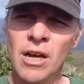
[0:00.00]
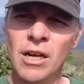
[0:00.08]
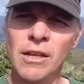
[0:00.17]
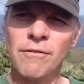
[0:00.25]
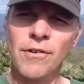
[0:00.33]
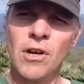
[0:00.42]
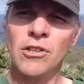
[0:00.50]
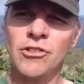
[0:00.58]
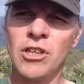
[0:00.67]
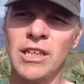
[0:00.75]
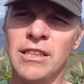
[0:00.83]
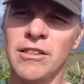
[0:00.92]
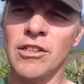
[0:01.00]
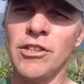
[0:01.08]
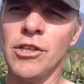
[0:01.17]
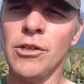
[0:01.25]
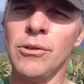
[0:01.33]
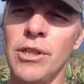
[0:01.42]
and it virtually
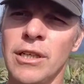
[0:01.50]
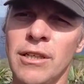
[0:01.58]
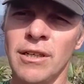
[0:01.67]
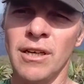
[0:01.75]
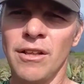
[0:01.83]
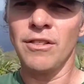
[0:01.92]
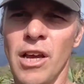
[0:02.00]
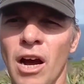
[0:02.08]
denuded the